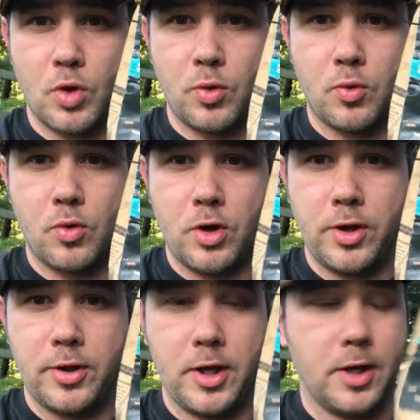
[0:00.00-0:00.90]

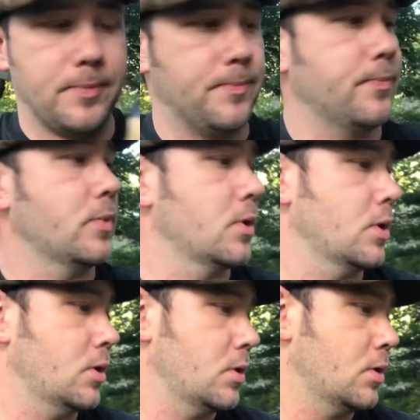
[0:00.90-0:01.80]
right there.
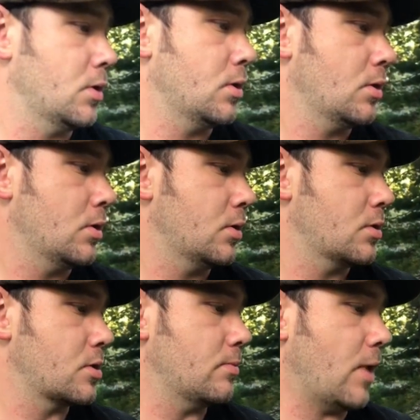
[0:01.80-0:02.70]

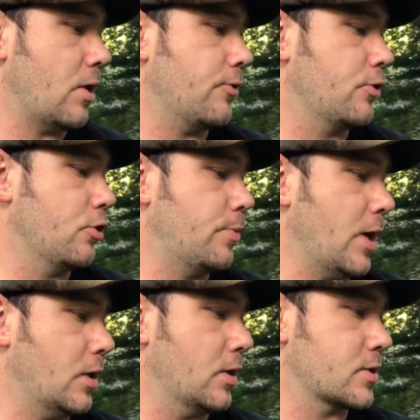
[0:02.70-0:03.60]
Some biofuel
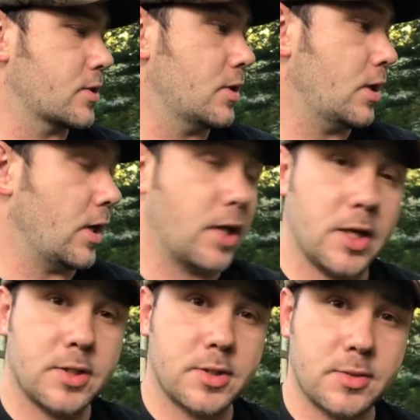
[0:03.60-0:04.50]
pellets. I
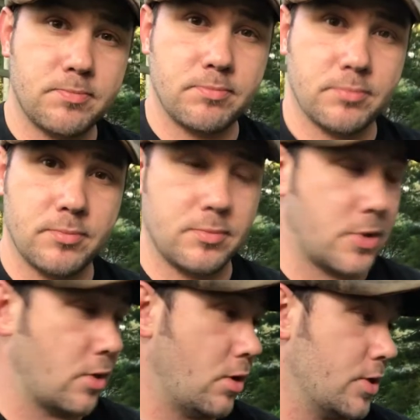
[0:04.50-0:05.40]
guess
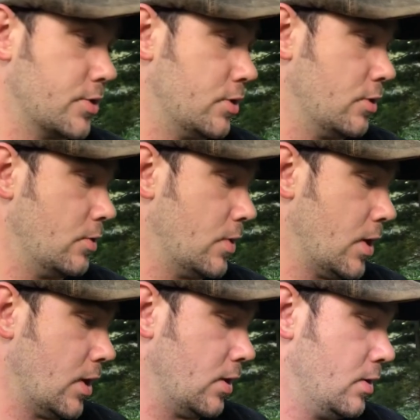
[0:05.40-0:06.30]
they're also
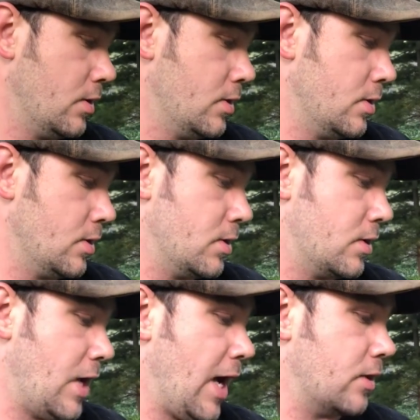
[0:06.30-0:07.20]
uh,
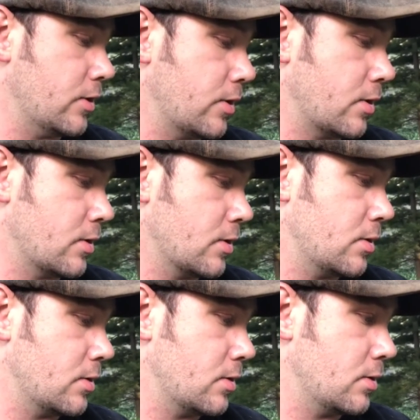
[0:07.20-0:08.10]
cat litter.
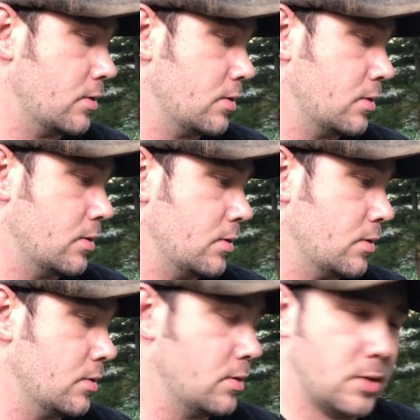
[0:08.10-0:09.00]

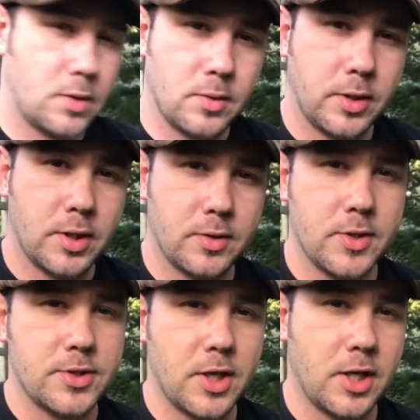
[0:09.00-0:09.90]
Not really here in
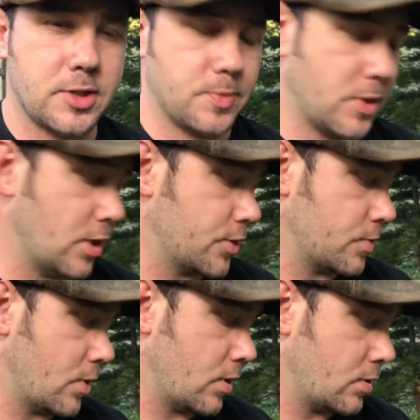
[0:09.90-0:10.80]
the States, but
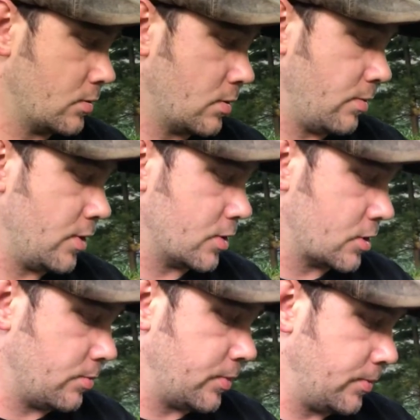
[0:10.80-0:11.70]
elsewhere. I mean, there's
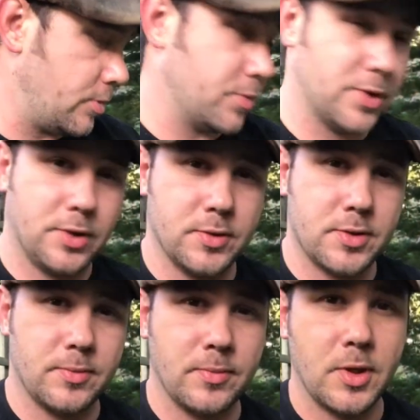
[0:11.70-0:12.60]
some people that
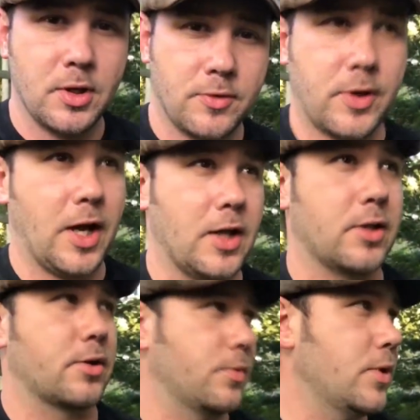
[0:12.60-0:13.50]
use them for cat
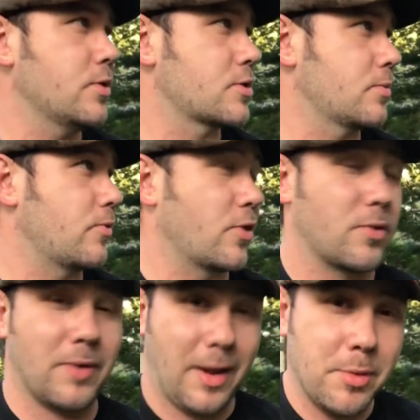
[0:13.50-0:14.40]
litter. We use them
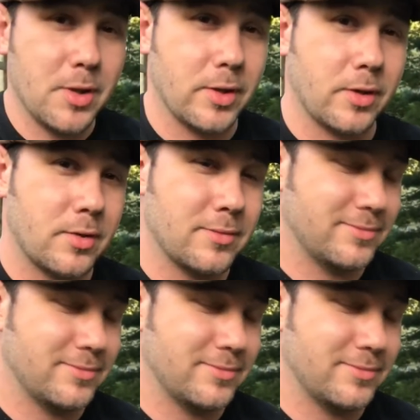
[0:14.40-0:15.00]
for rabbit litter,